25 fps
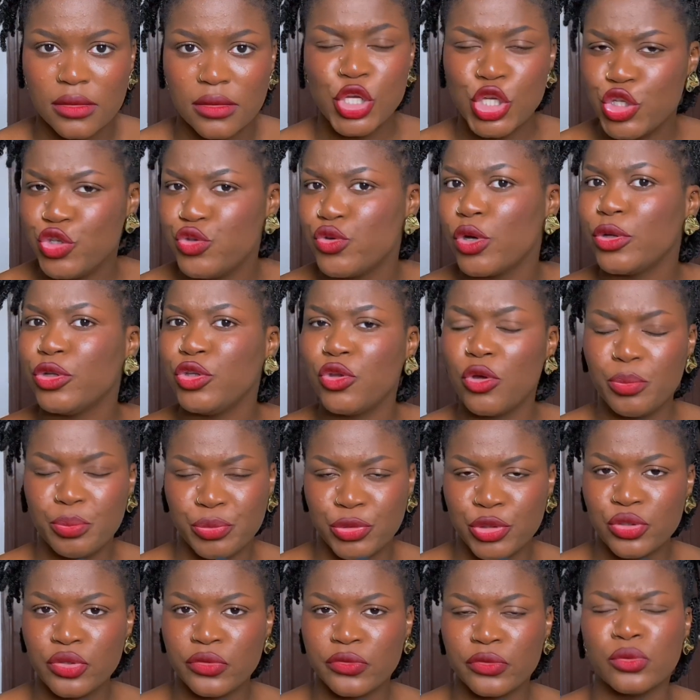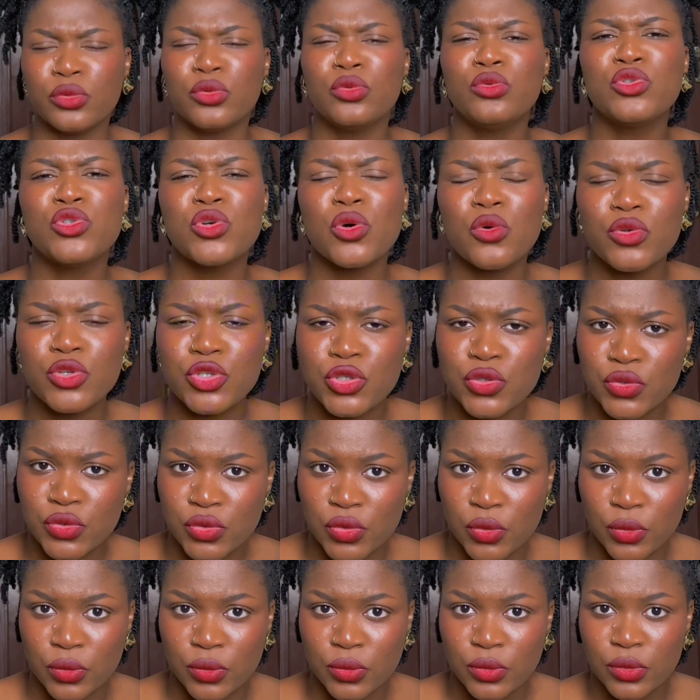You are not beautiful. Who told you
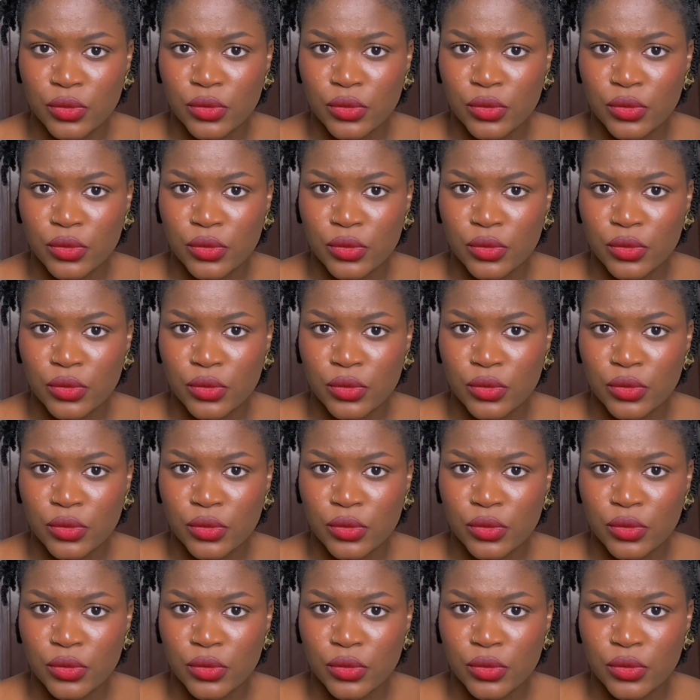so?